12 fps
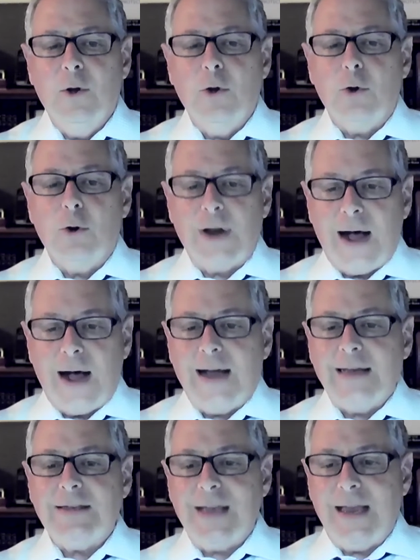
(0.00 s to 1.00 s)
could I
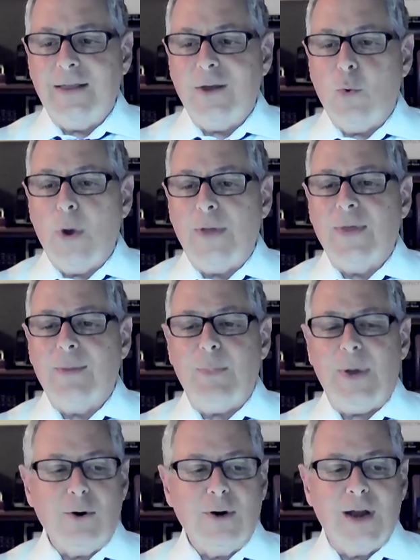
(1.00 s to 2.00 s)
say that when the
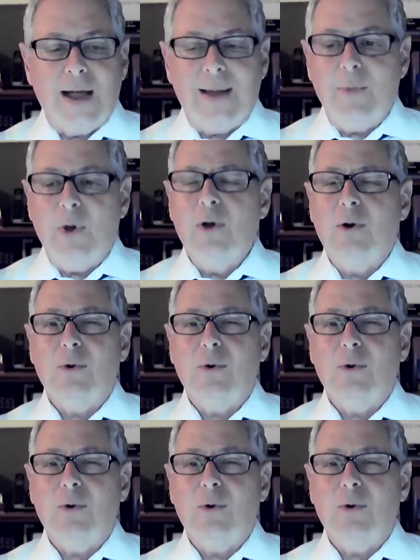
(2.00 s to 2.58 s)
paradigm